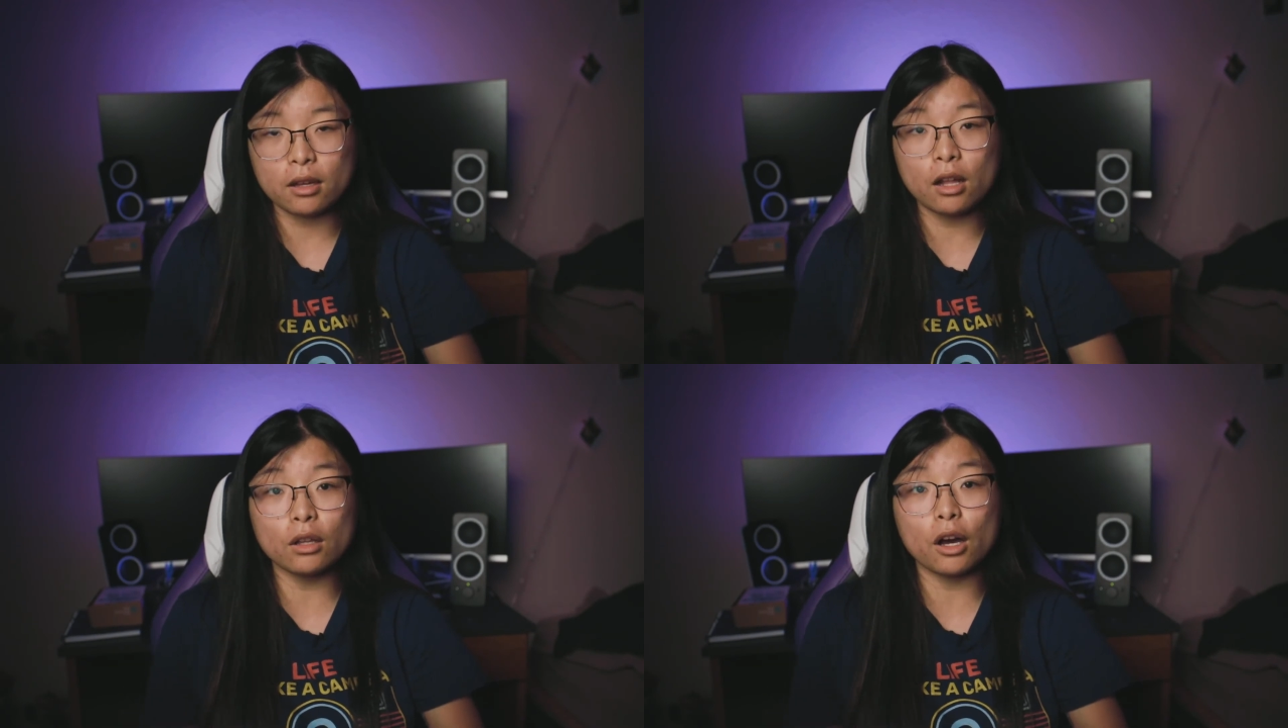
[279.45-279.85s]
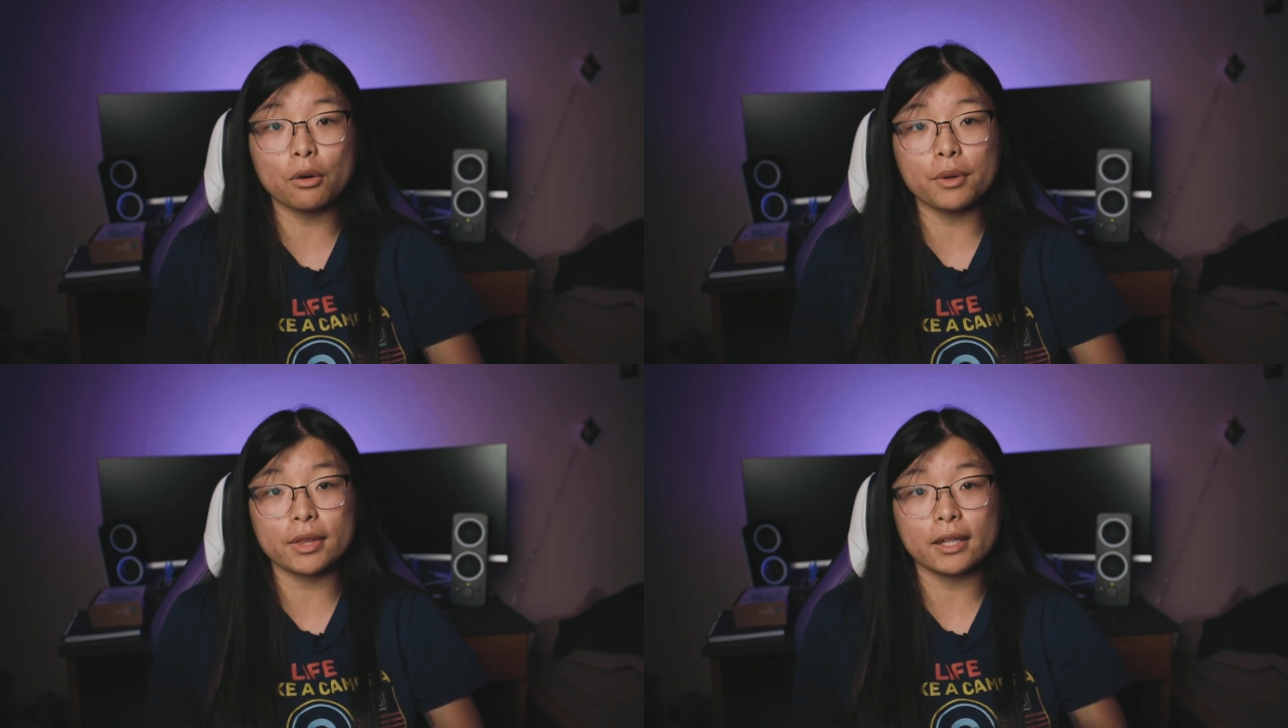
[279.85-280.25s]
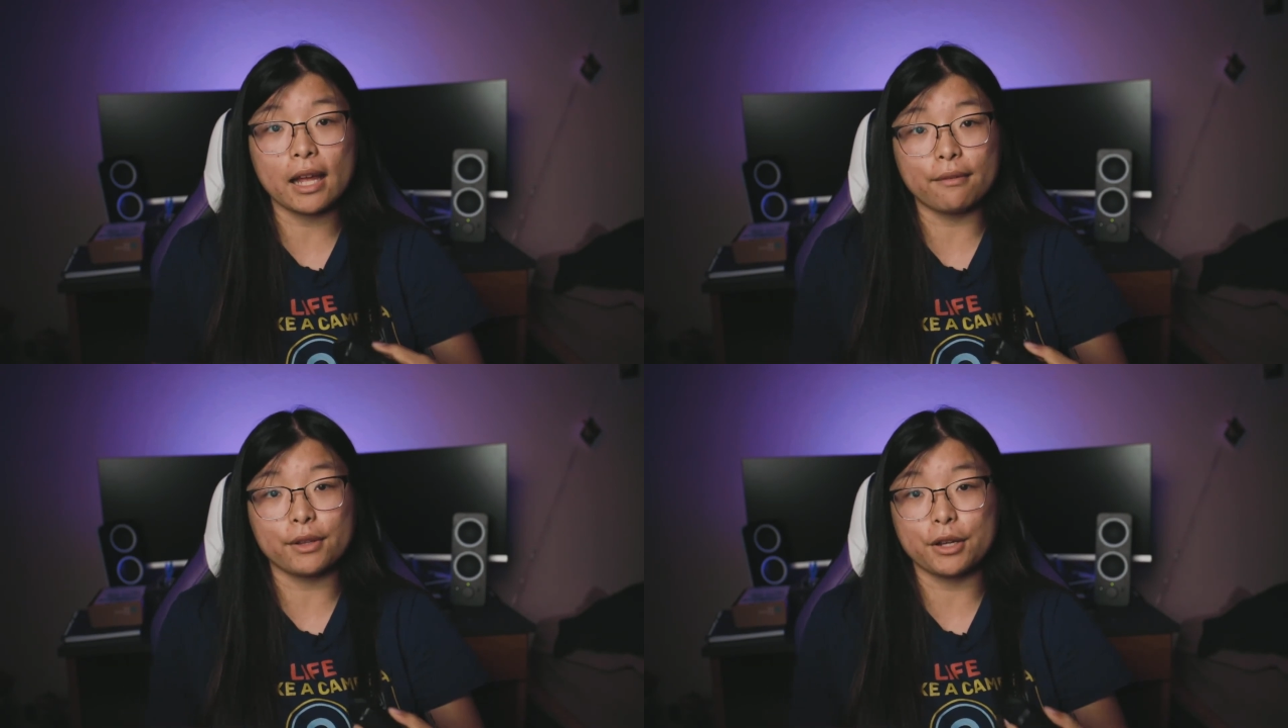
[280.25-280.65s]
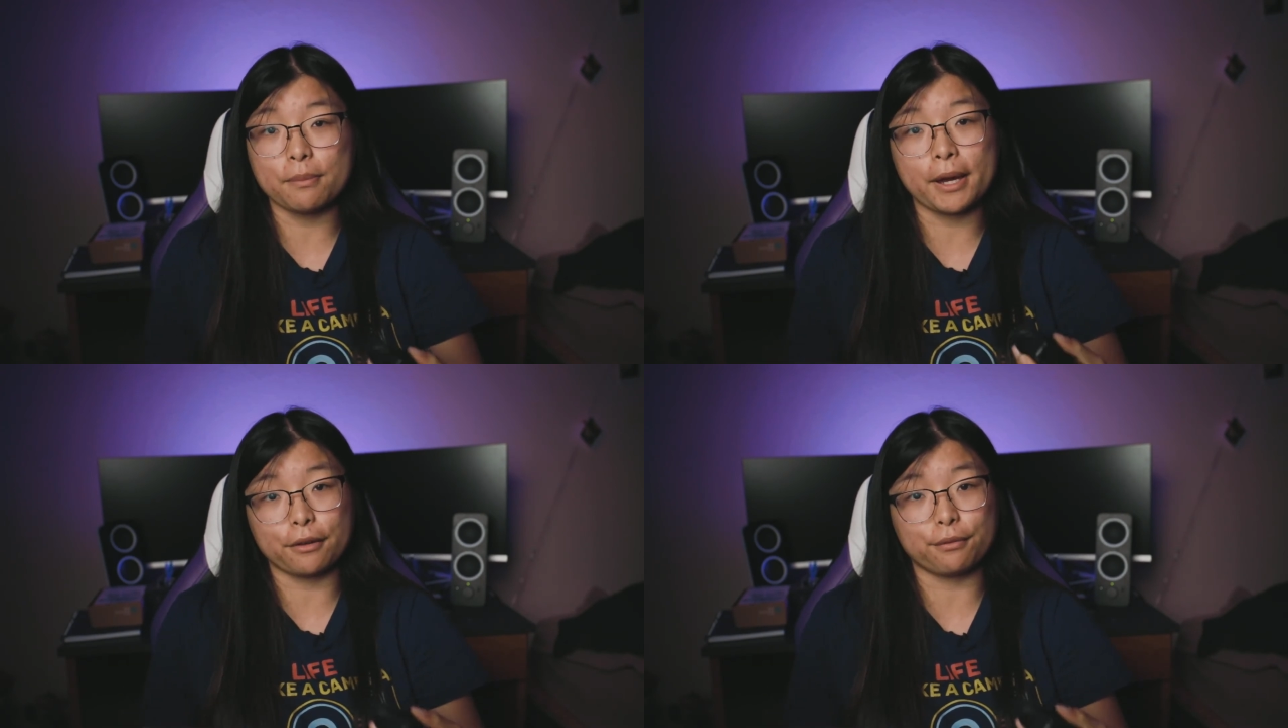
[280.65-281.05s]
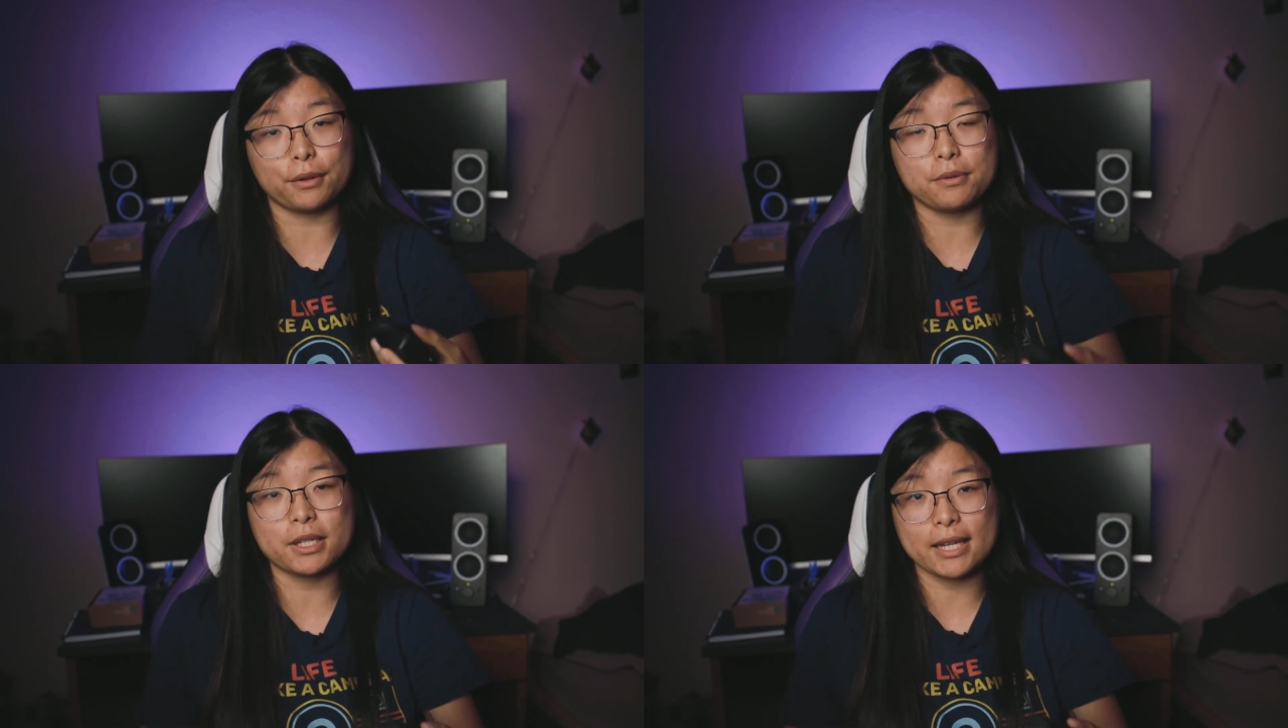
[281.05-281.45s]
along with the lavalier
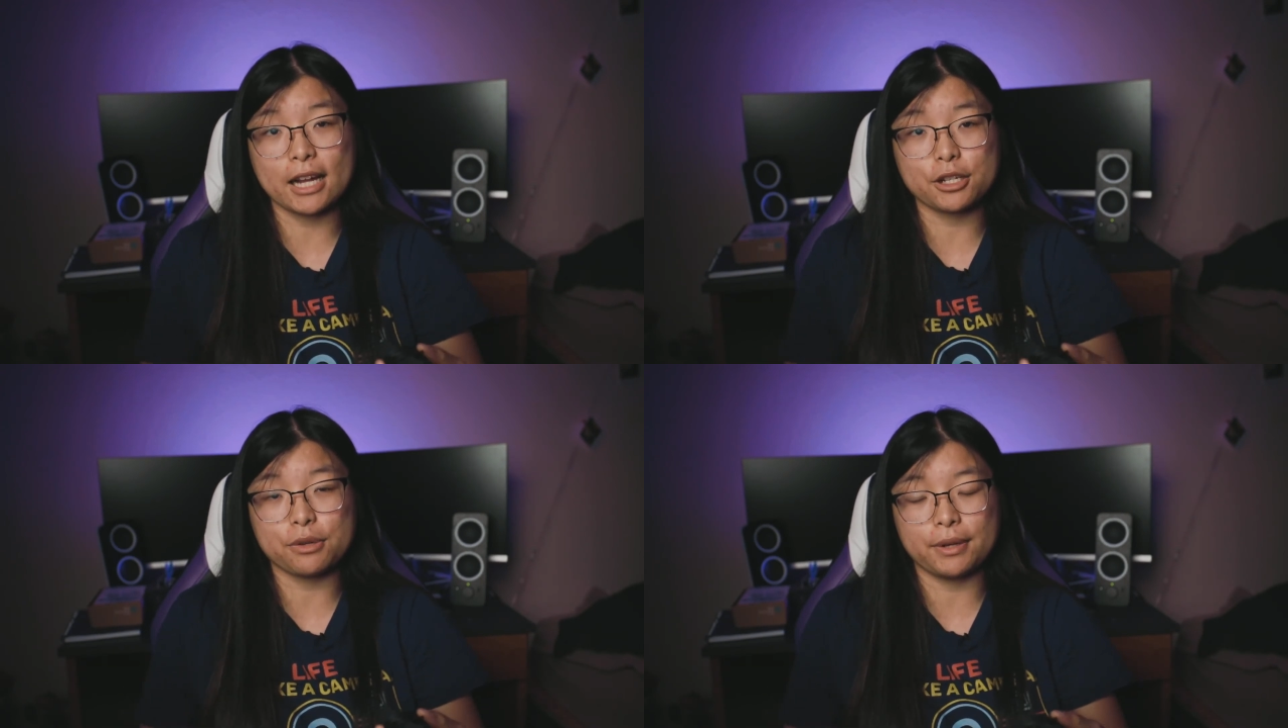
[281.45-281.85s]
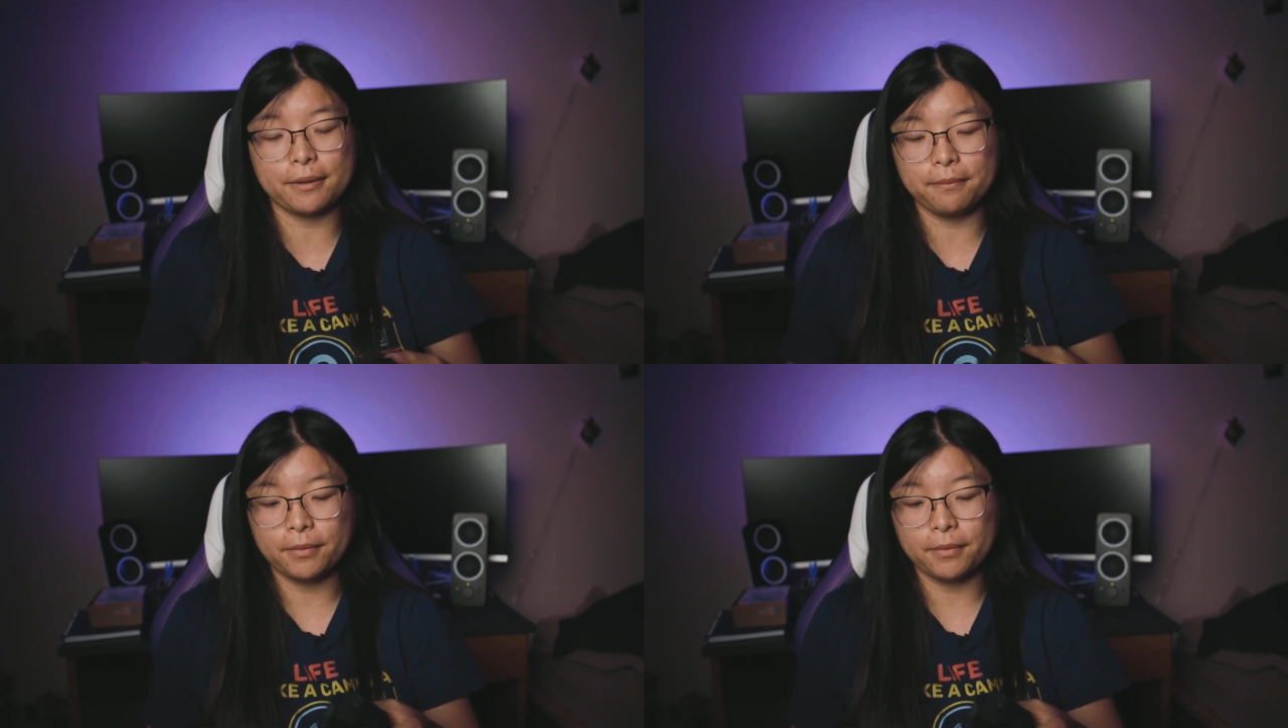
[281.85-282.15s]
microphone attached to it.